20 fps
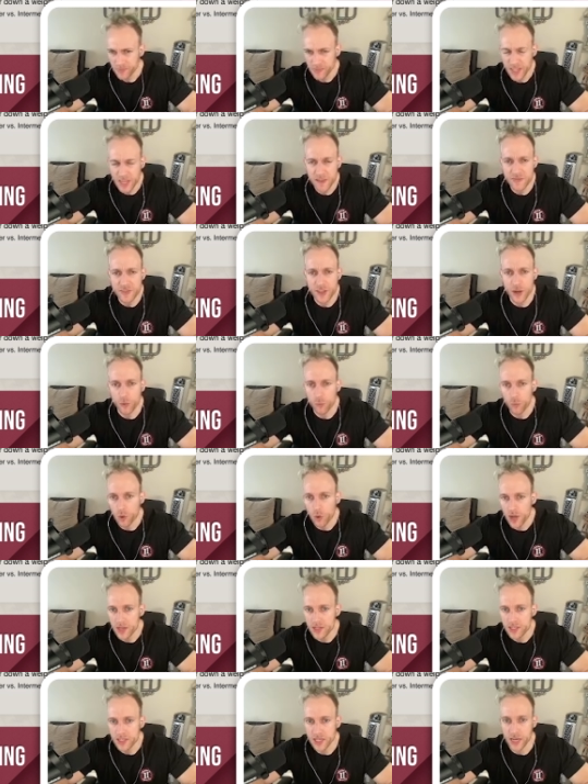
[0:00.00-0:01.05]
if there
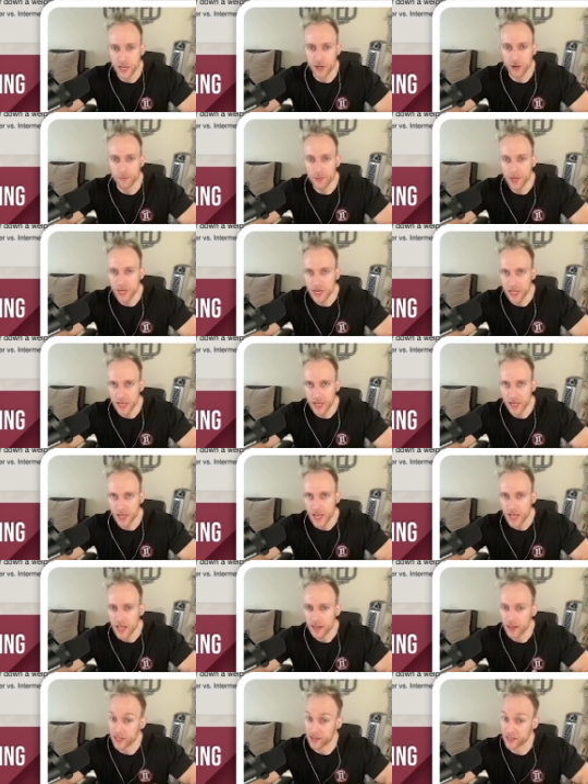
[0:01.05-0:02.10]
was an intermediate
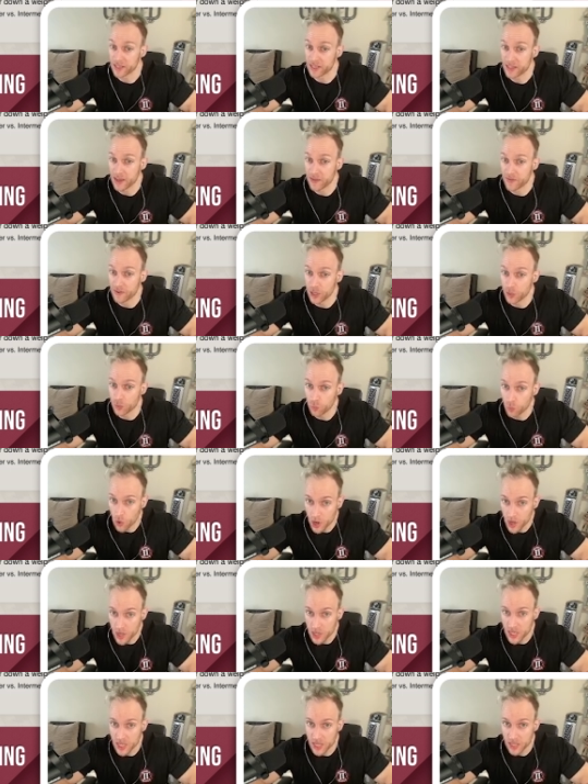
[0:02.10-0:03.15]
like the
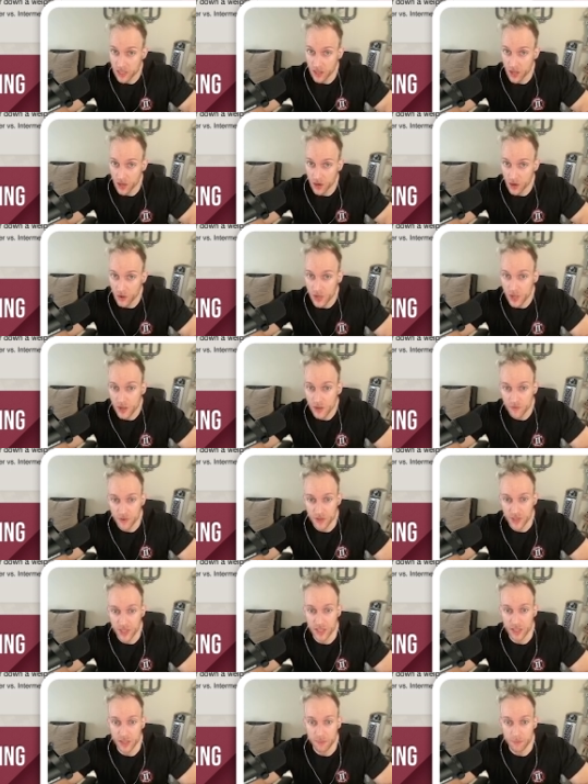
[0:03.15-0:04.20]
71 kilo for
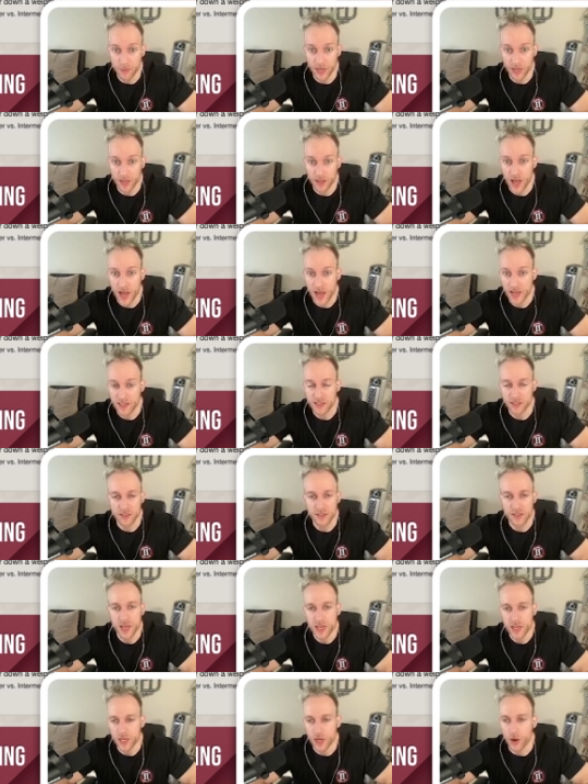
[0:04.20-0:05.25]
the Olympic classes,
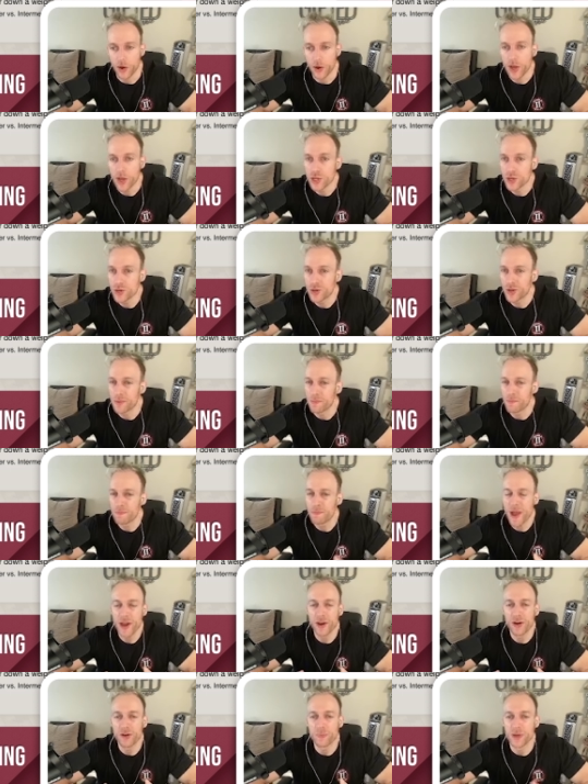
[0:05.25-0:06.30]
you could
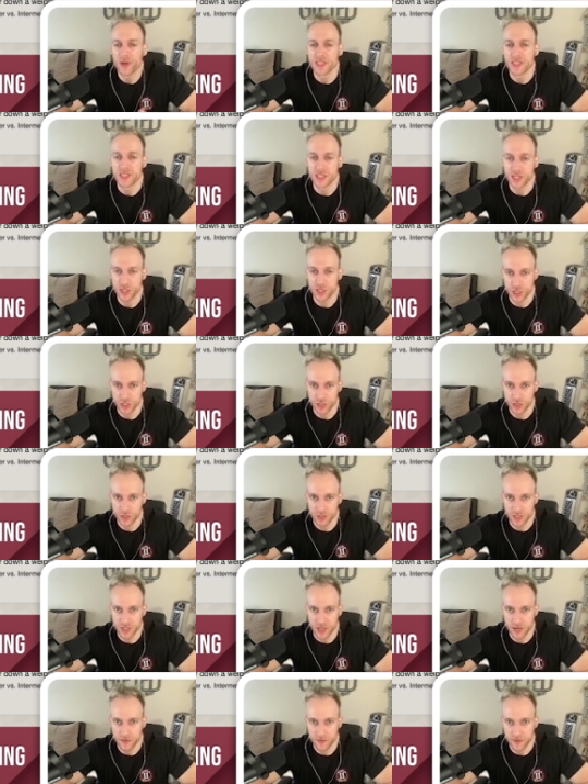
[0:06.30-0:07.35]
better position
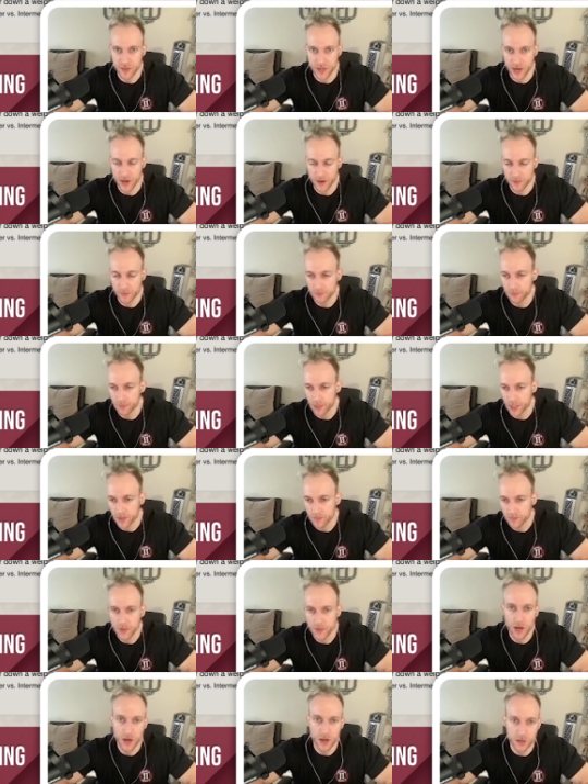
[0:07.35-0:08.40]
yourself there.
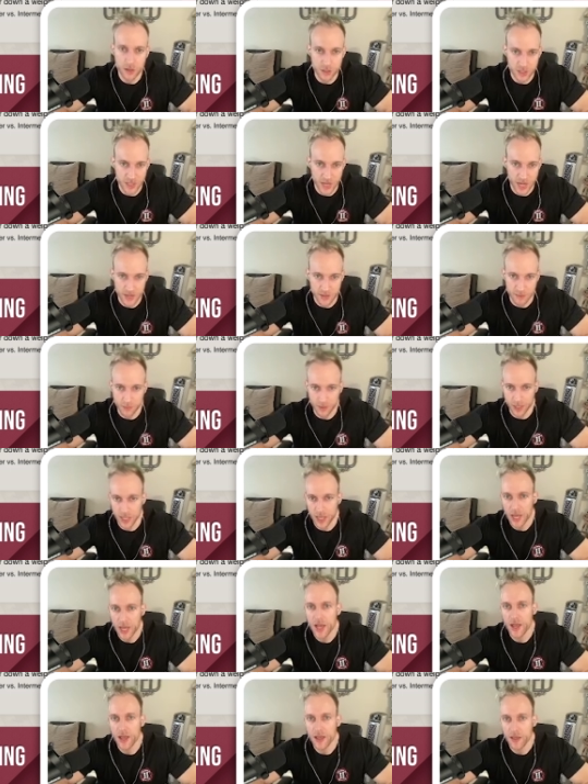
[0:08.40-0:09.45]
But understandably,
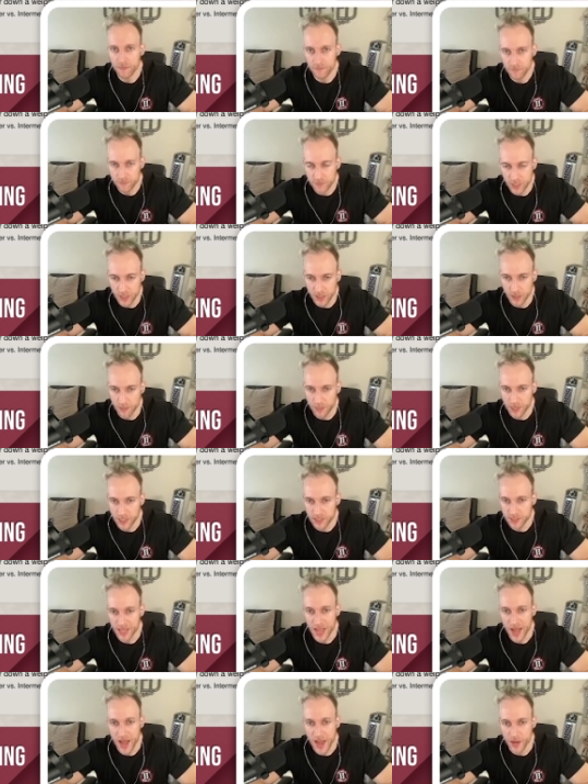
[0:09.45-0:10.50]
the Olympics,
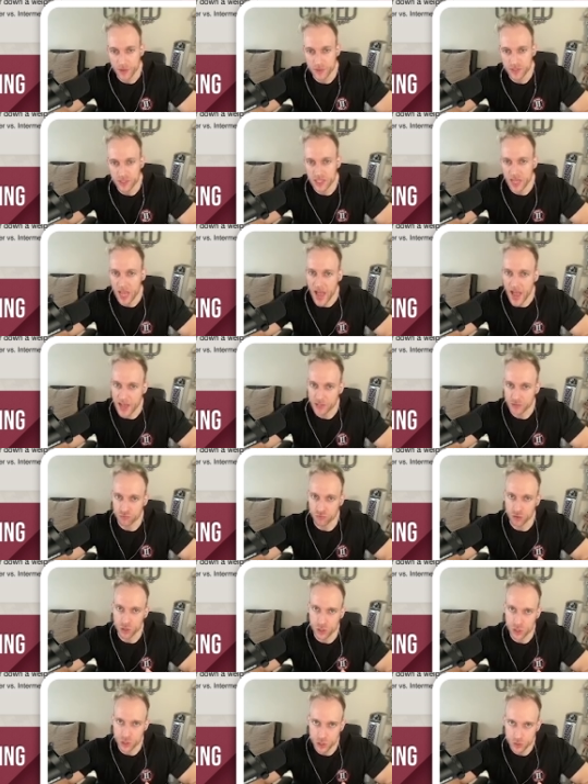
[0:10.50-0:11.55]
the IOC has
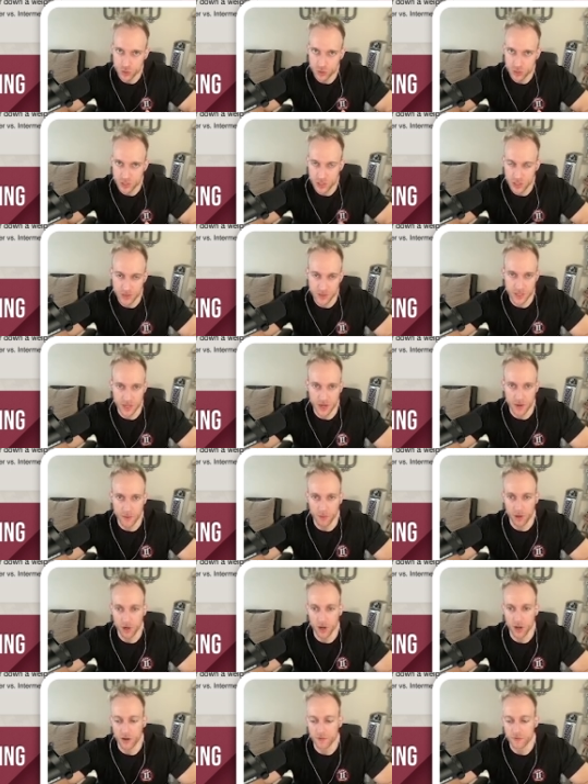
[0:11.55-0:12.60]
reduced the
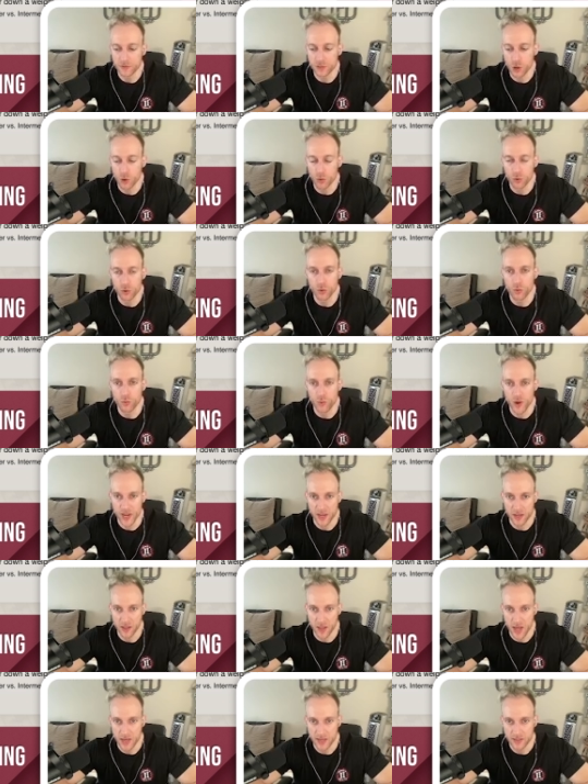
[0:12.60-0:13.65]
number of total weight
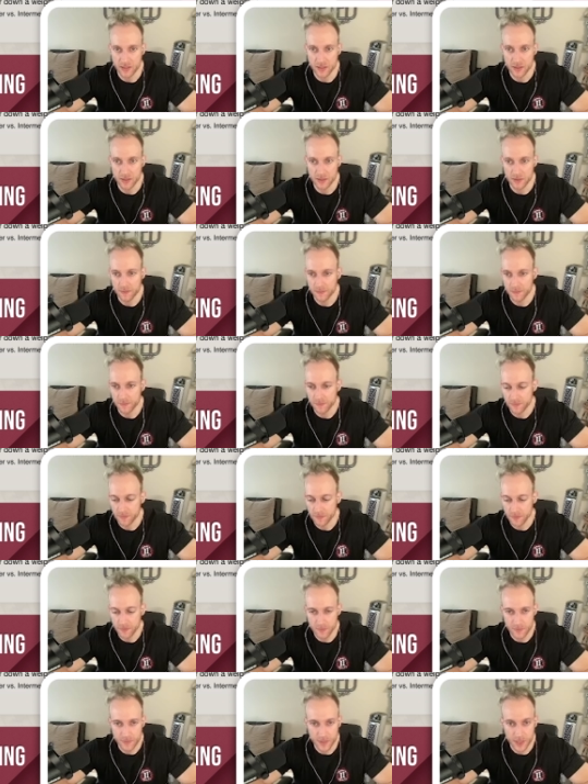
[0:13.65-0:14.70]
classes.
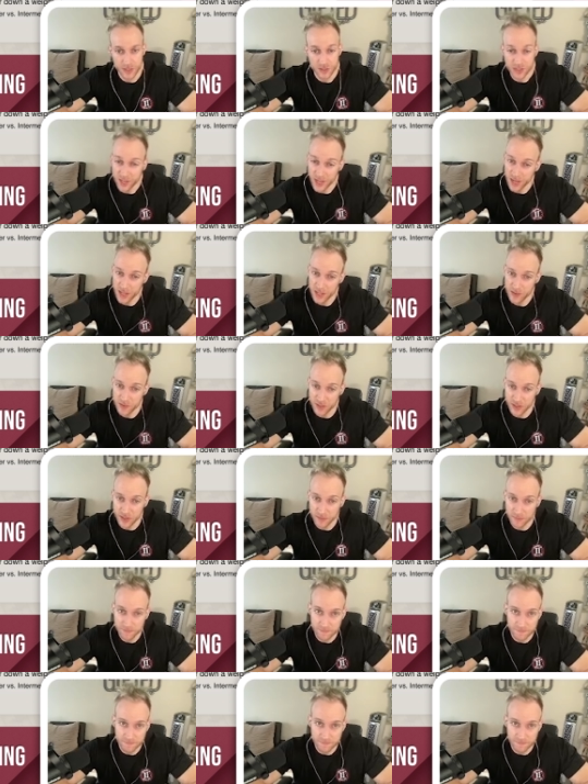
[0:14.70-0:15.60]
So you got to live with it.